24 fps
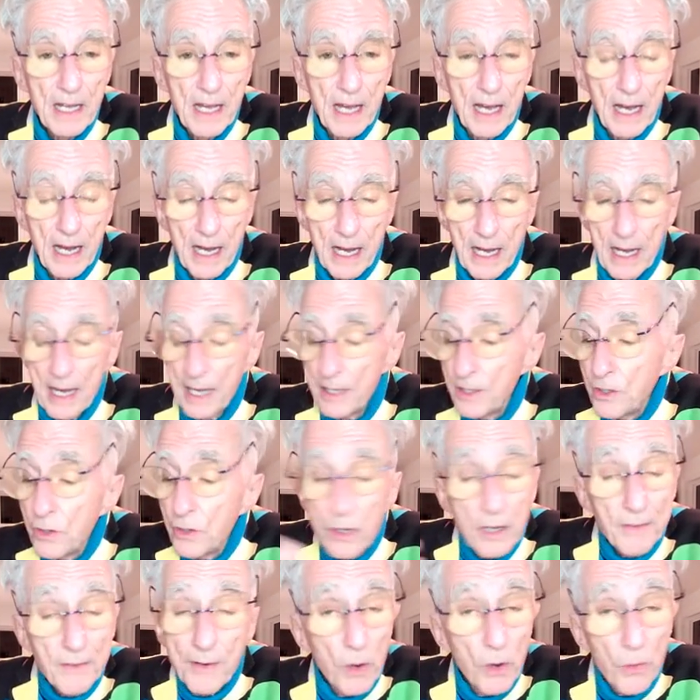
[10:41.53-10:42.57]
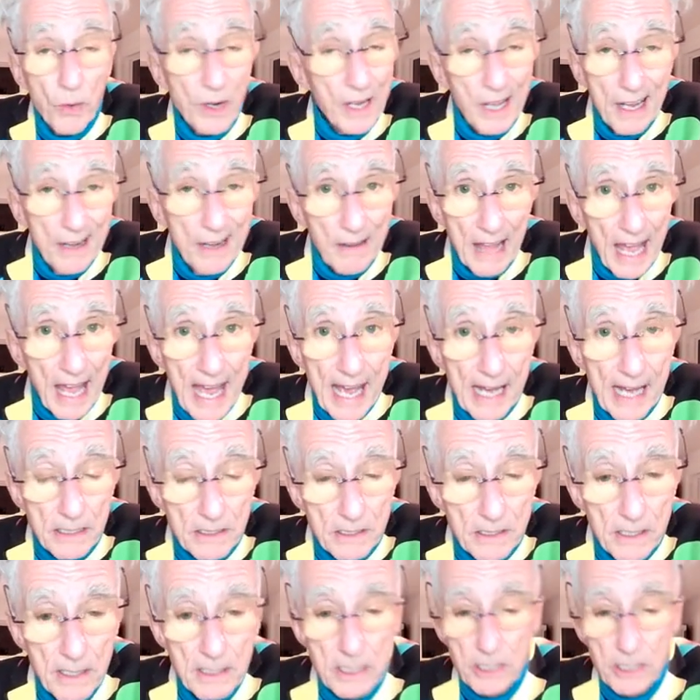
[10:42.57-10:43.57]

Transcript: Uh, and you don't even know where the hell to ask.